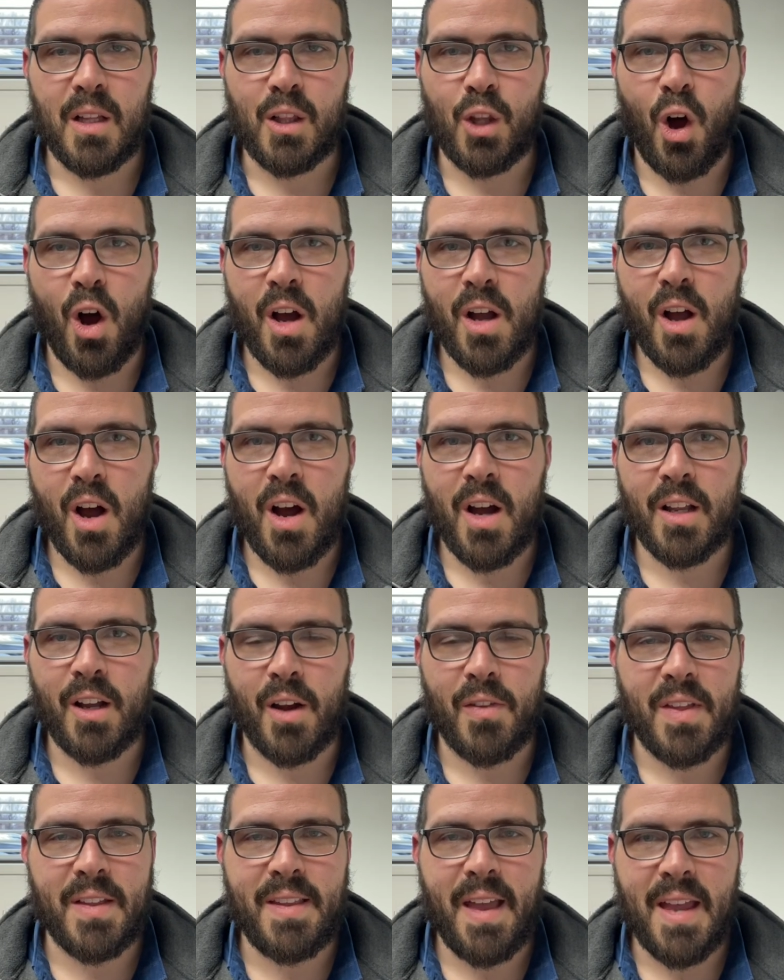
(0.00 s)
Long gone
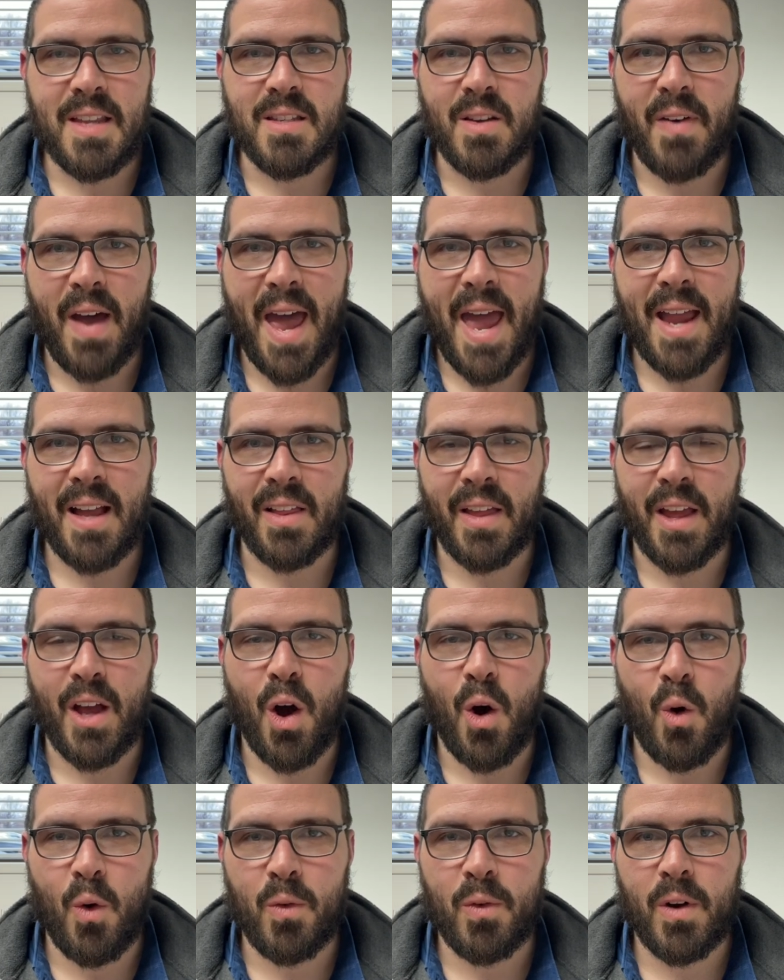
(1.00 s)
are the days of haggling
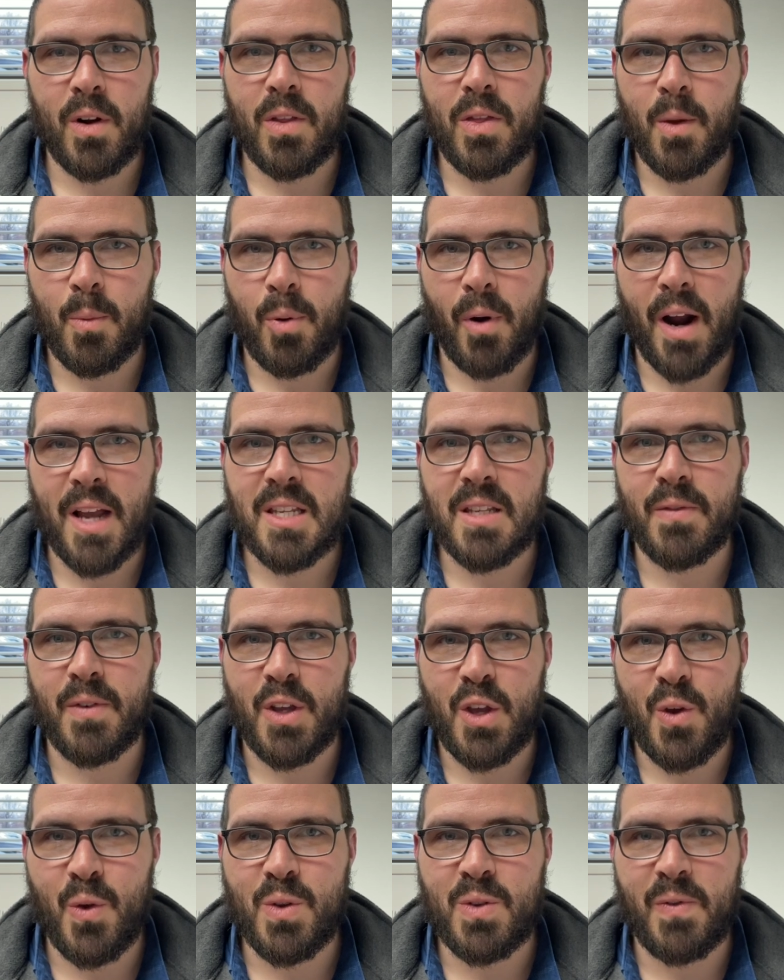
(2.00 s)
over the price of
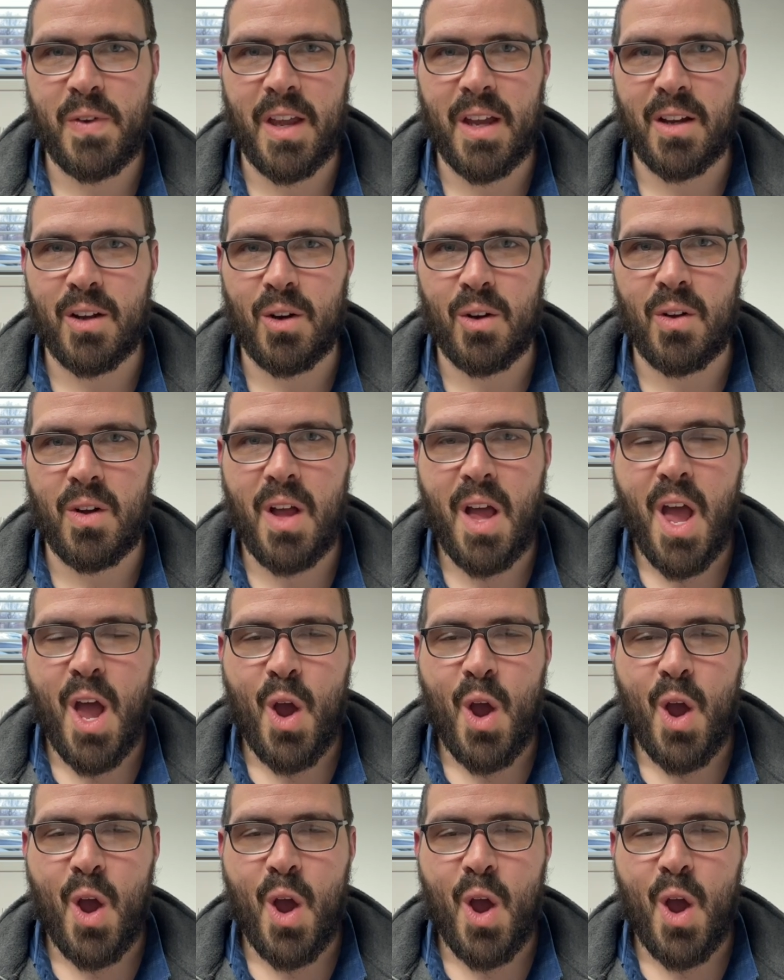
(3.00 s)
a used vehicle.